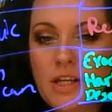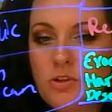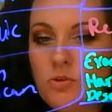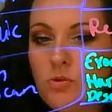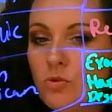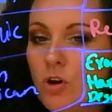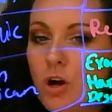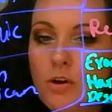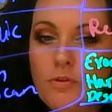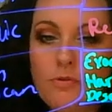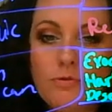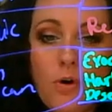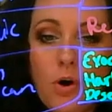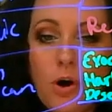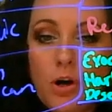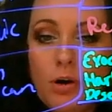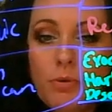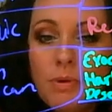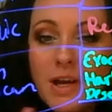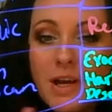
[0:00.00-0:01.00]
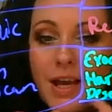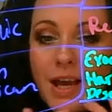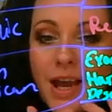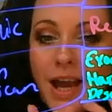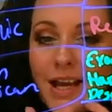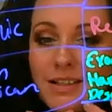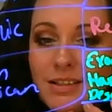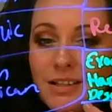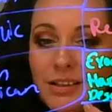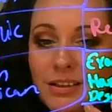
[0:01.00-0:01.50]
not farm
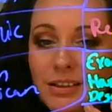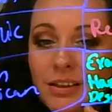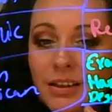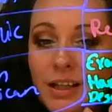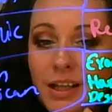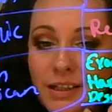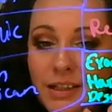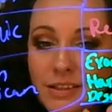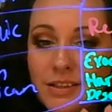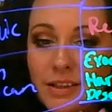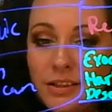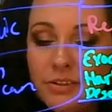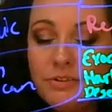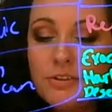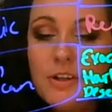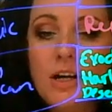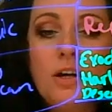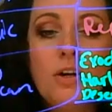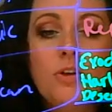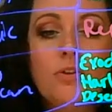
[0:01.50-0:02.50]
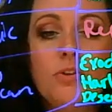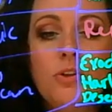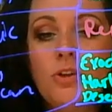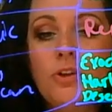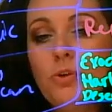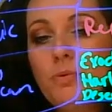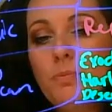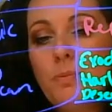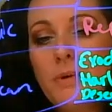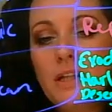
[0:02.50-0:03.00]
as a collective. The
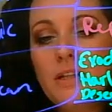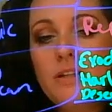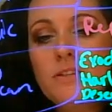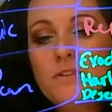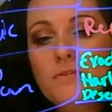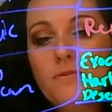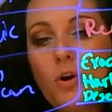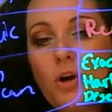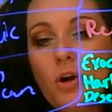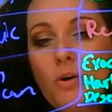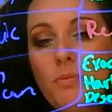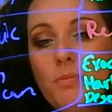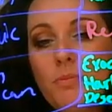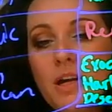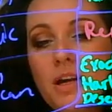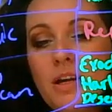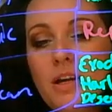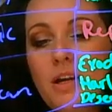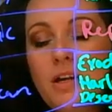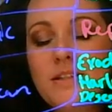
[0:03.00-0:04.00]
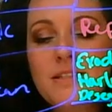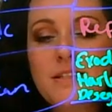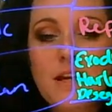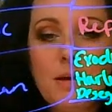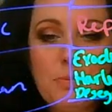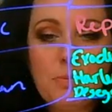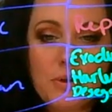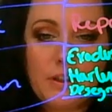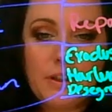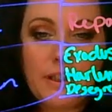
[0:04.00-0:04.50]
Europeans farm
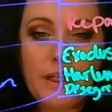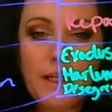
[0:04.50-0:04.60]
separately,